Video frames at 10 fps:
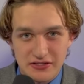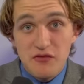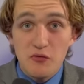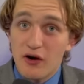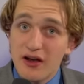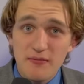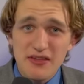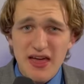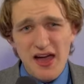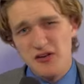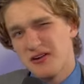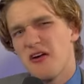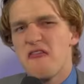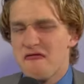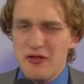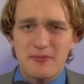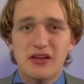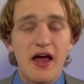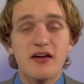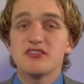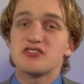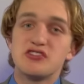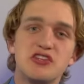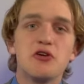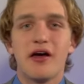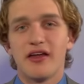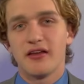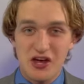If you want to be that, you want to go flip tires, do it.